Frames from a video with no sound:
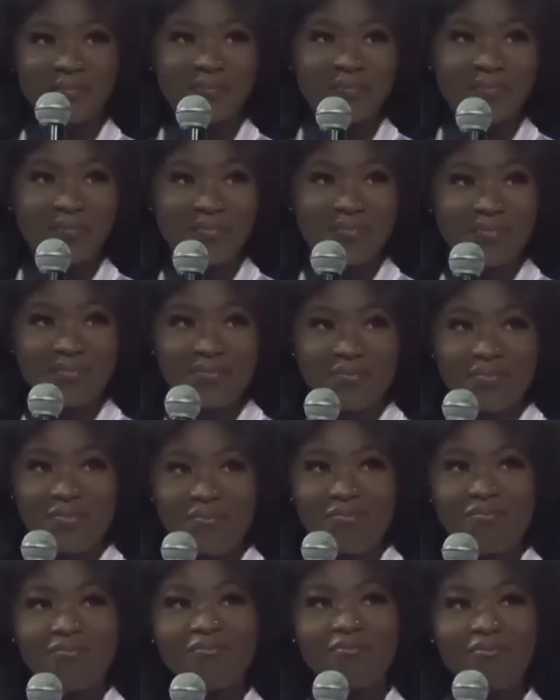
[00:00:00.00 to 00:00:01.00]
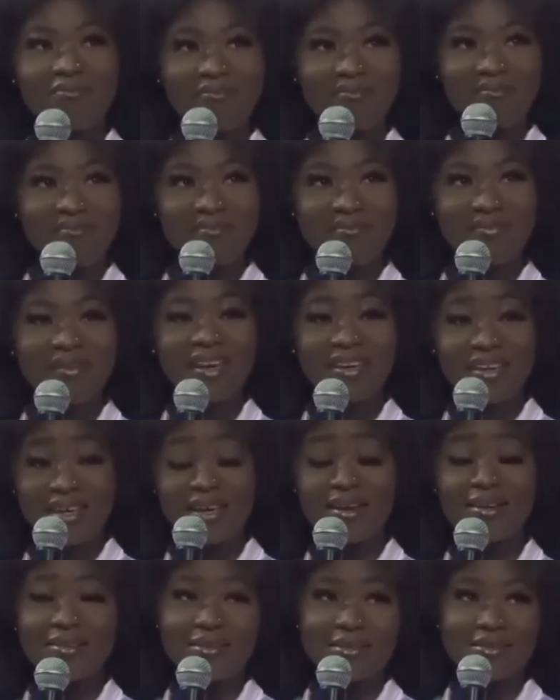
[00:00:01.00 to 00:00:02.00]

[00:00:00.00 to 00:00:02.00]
You are still waiting. Okay. You want to see more? Yes.